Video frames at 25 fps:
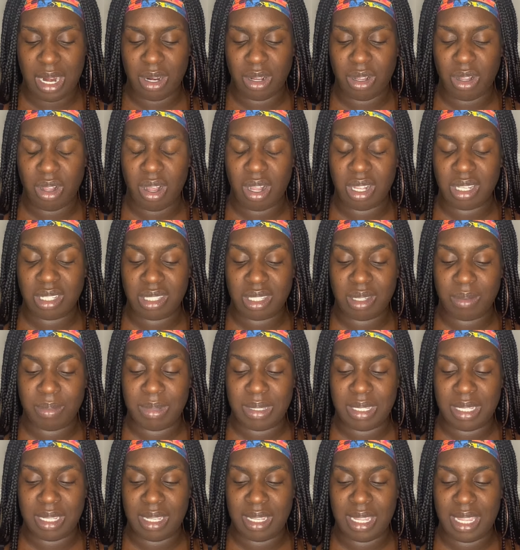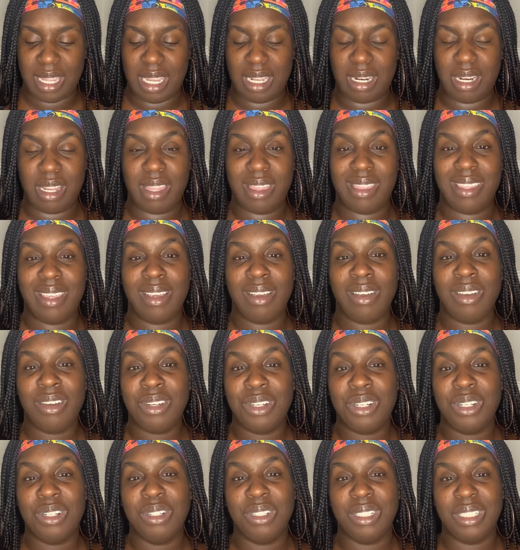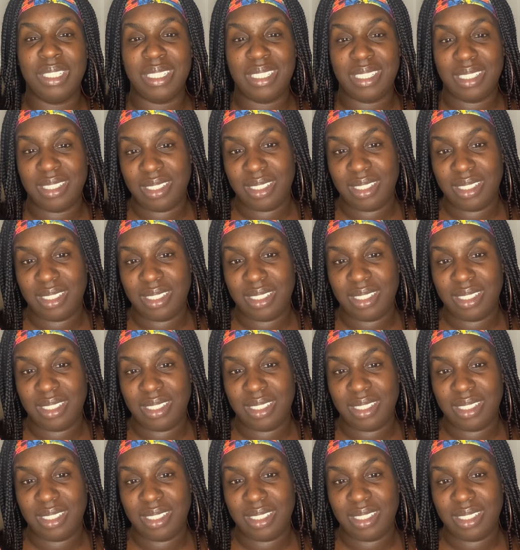accustomed to anything good.